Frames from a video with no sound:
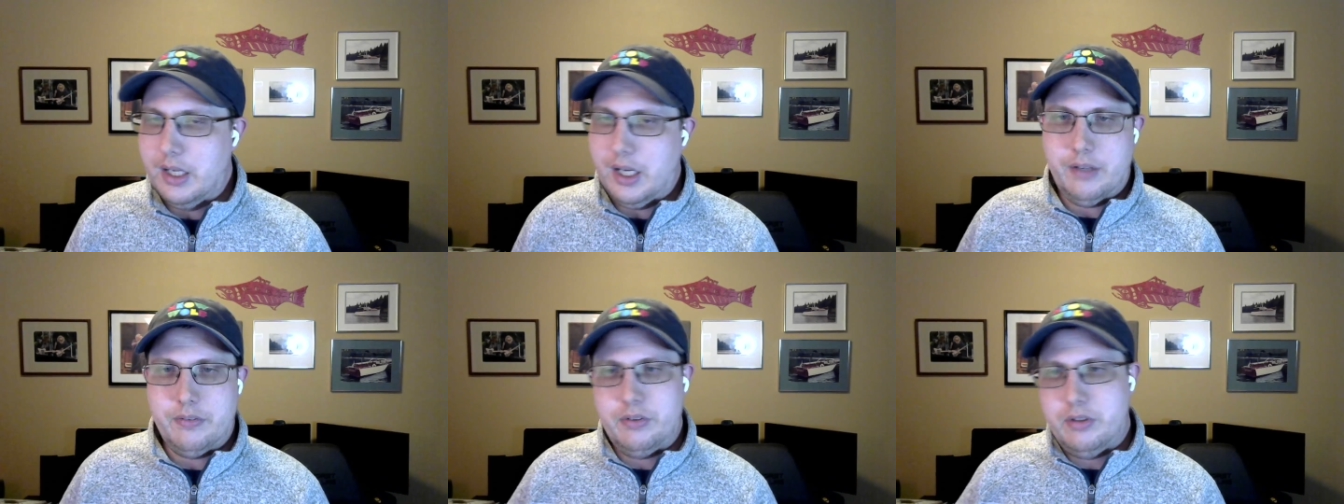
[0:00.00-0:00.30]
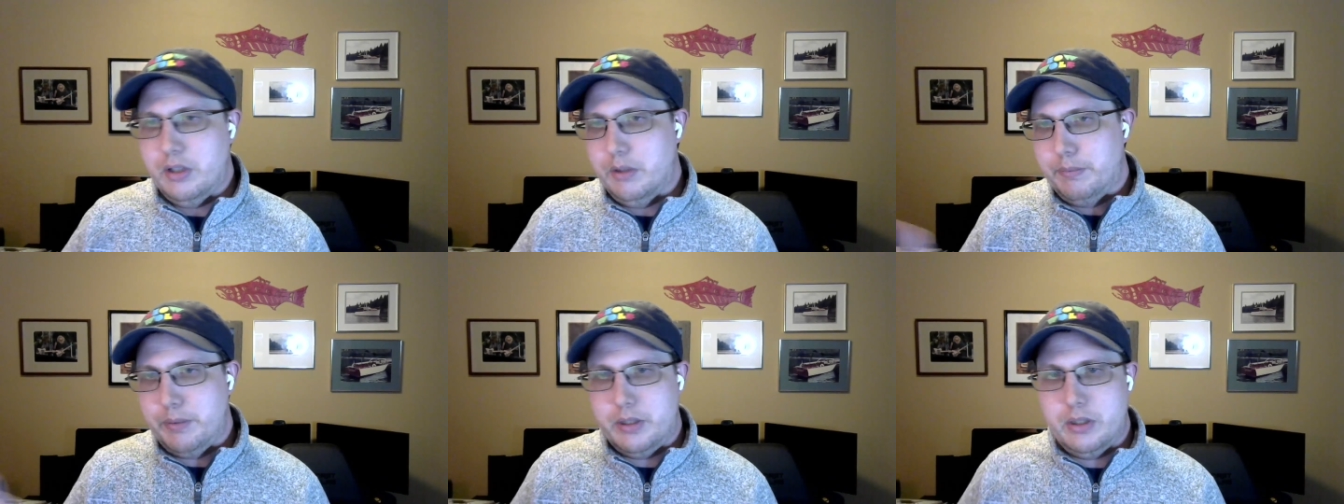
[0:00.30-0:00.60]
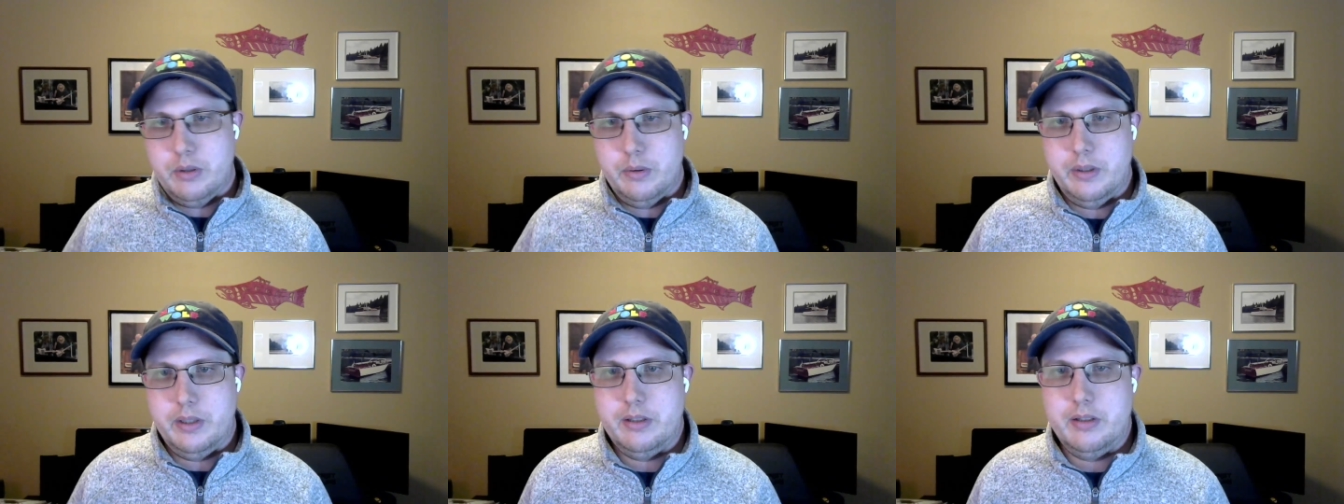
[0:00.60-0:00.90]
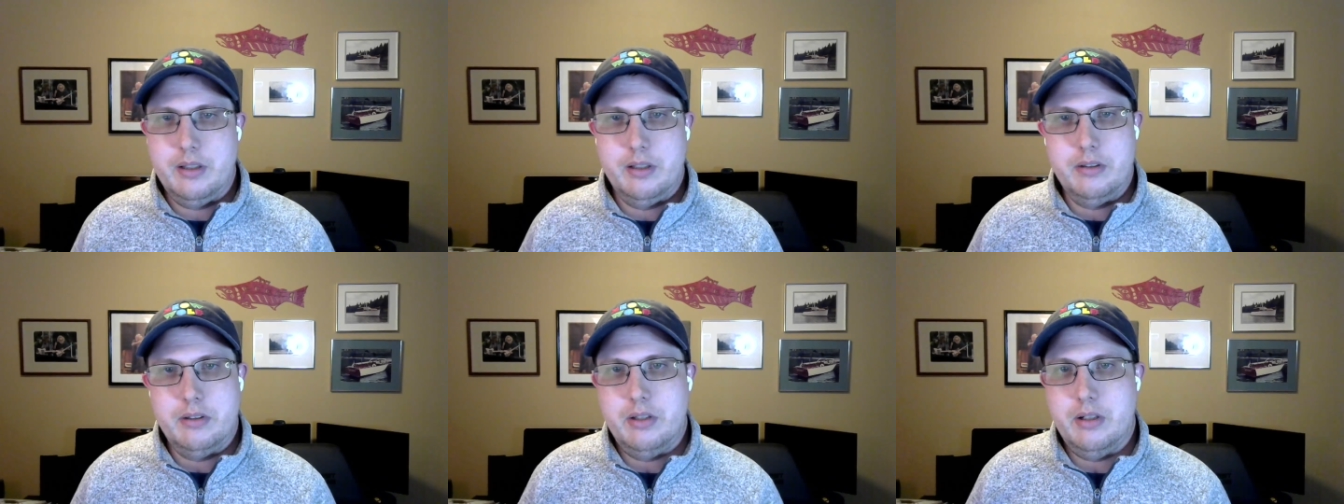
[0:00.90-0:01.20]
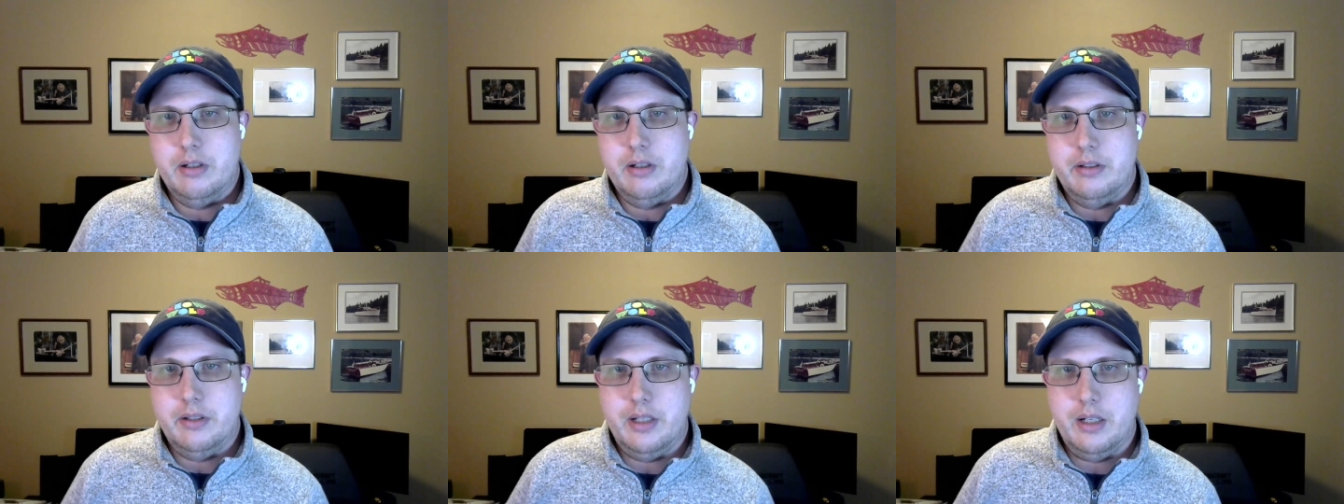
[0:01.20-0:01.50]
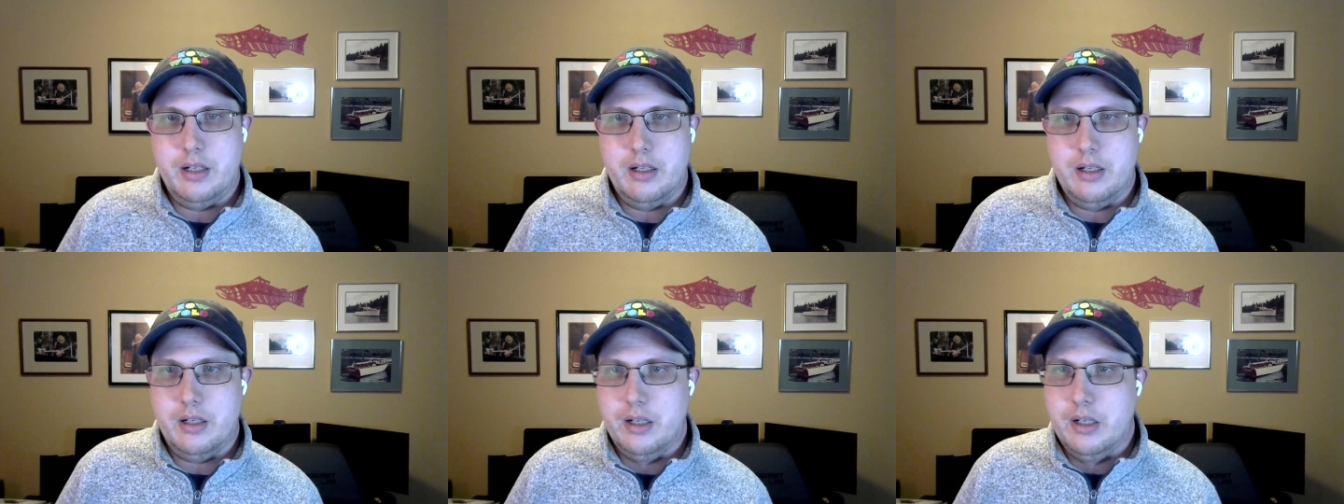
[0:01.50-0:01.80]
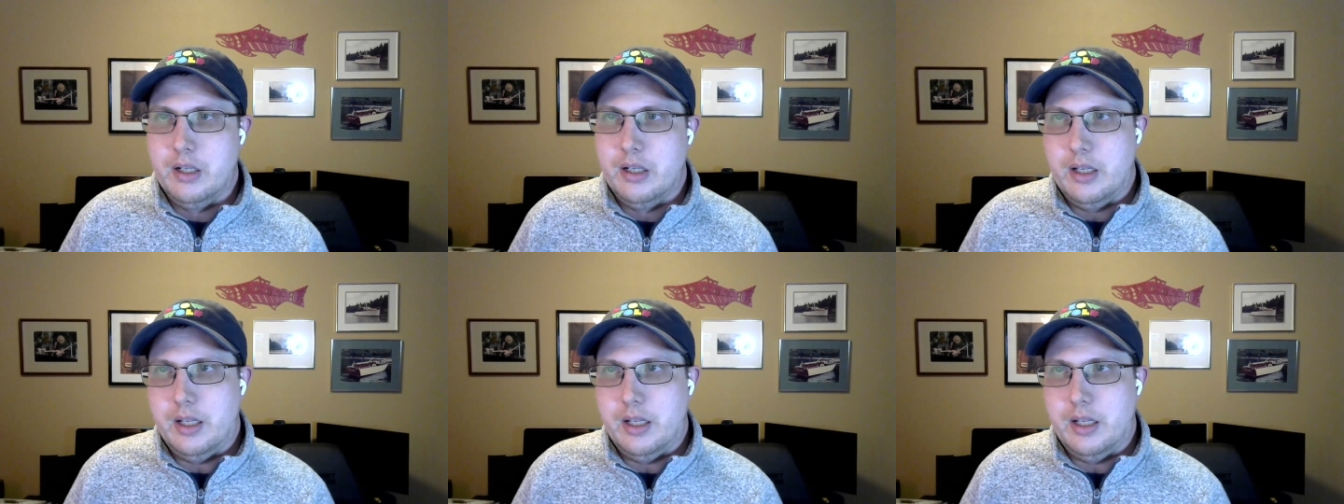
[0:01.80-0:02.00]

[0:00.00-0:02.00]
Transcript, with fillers: I've still been doing things here and there,